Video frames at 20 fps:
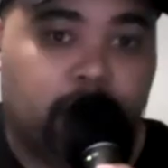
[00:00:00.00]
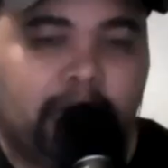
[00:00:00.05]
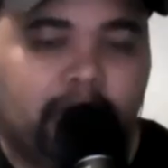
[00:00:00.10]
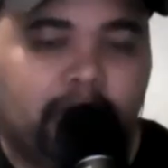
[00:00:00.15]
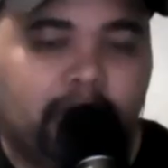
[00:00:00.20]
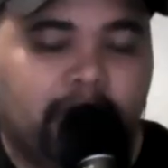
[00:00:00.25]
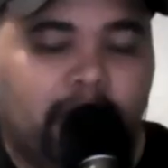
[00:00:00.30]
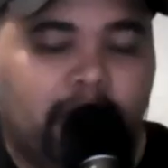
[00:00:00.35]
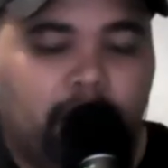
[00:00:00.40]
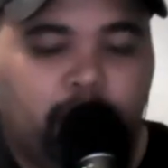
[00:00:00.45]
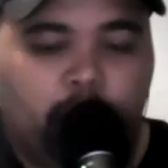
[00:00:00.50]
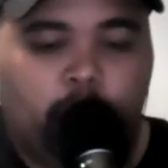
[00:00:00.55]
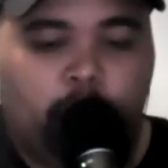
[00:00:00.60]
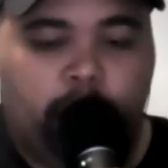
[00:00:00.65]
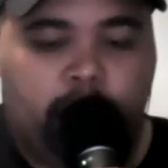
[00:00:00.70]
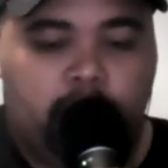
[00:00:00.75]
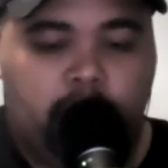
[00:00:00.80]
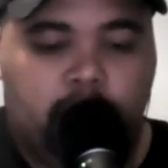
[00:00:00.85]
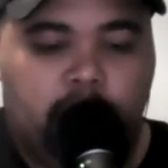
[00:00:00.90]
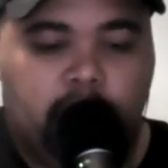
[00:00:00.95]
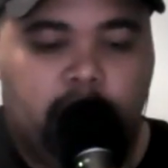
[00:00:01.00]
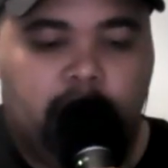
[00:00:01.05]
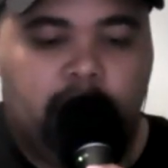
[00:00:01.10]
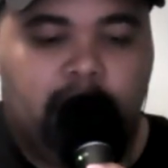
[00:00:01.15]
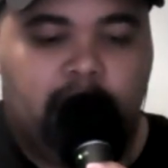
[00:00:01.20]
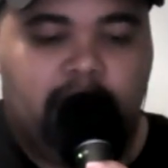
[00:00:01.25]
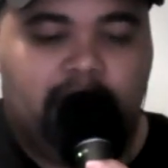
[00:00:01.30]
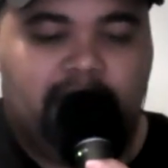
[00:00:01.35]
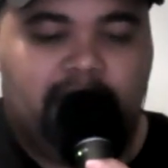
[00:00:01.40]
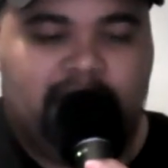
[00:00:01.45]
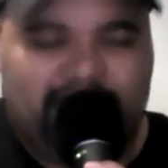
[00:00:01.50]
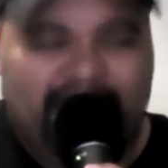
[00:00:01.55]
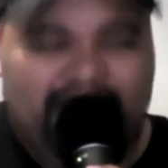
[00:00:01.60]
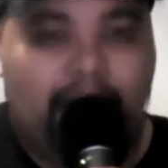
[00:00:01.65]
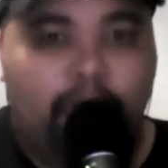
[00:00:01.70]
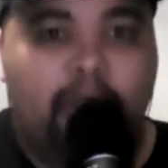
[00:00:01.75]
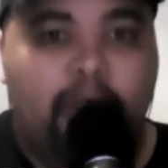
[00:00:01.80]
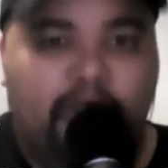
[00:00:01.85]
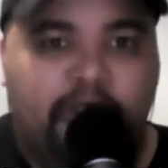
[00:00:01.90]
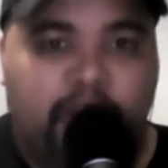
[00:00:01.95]
you right now, real quick.
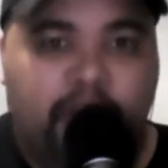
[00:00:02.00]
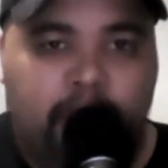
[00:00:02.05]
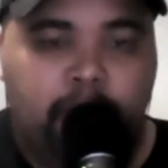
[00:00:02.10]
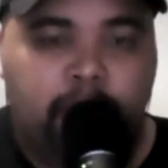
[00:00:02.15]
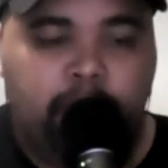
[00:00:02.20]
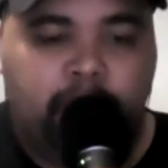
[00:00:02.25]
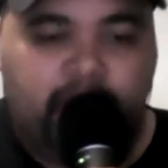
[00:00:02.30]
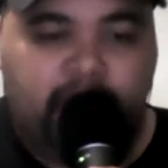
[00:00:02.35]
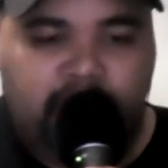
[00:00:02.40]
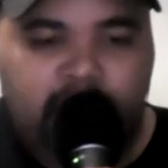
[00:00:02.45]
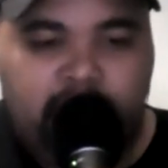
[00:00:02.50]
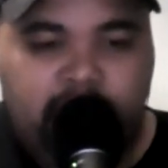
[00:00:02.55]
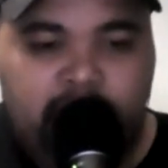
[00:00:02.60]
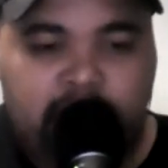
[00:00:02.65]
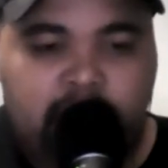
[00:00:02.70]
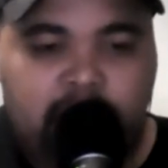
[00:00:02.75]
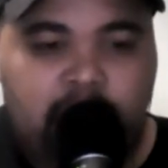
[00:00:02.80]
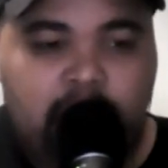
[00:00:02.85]
Stay with it because